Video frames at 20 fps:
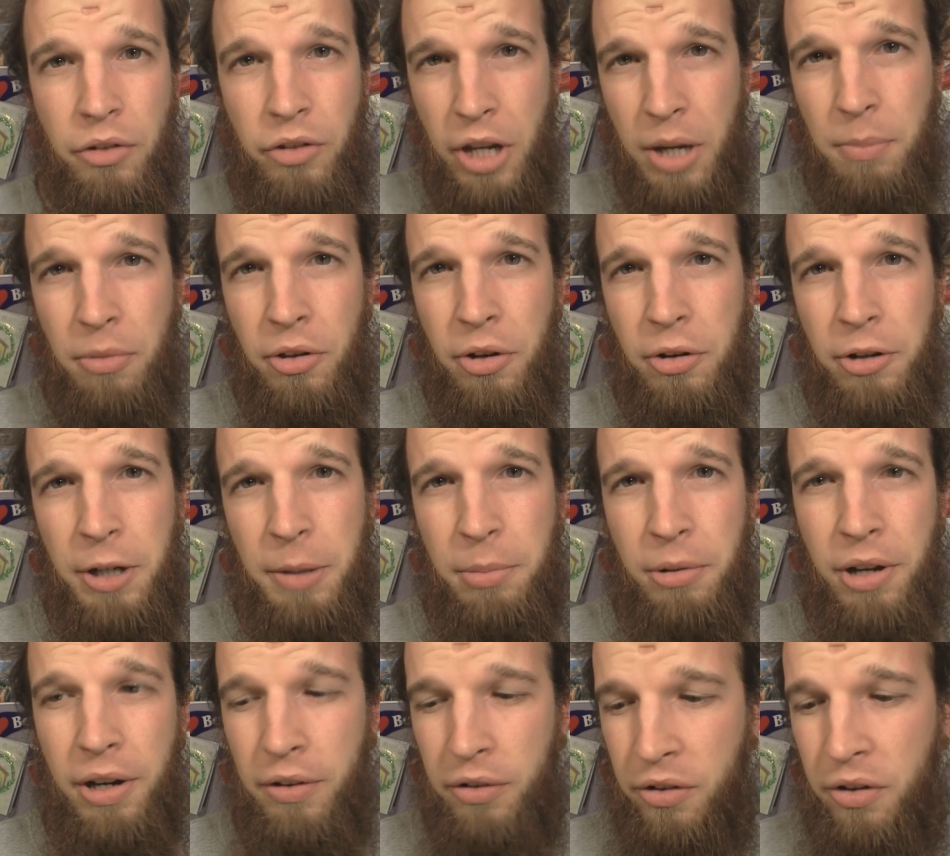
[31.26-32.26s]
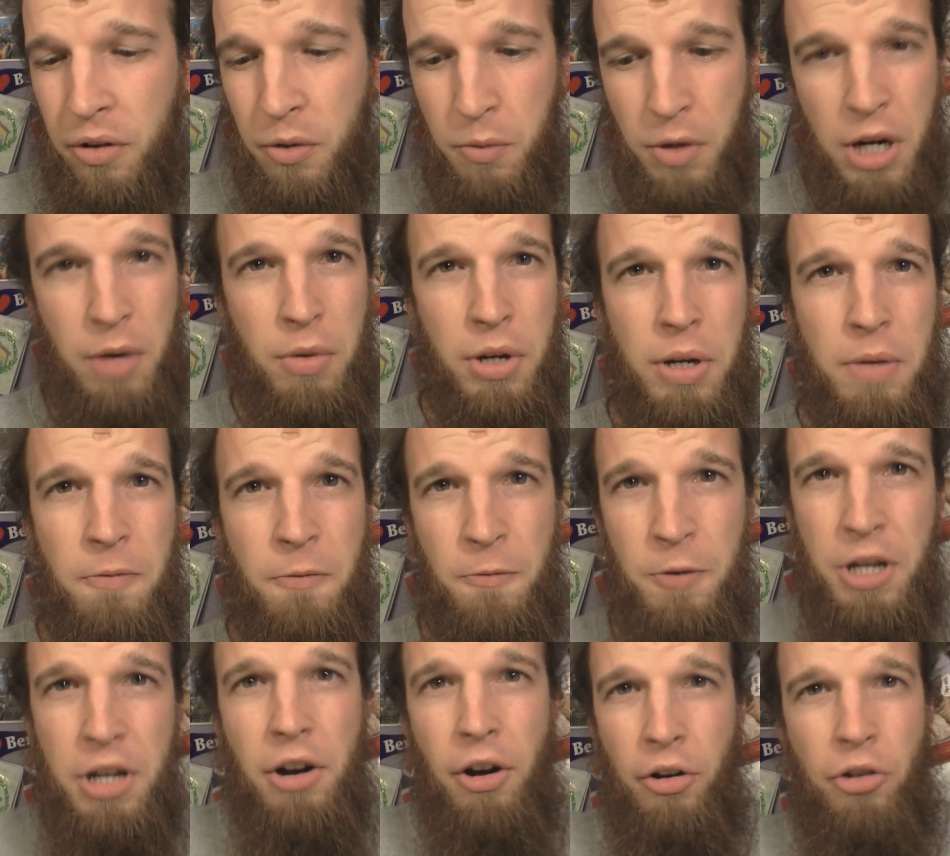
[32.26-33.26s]
The same theory applies to the way we
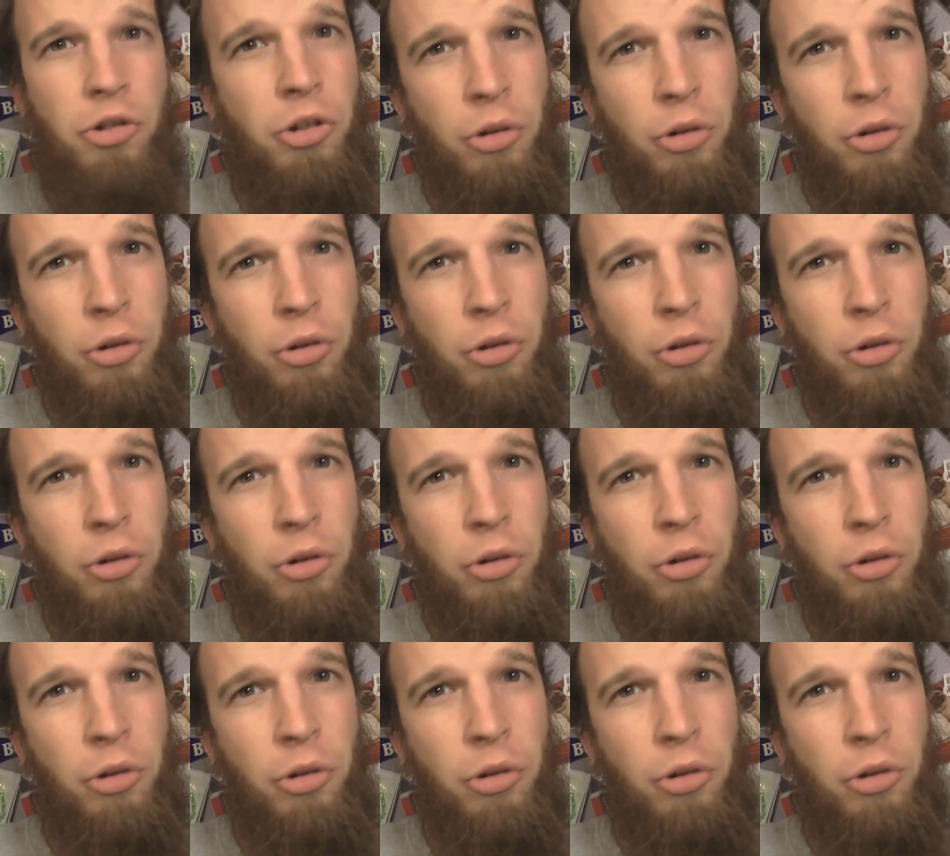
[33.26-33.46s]
feed our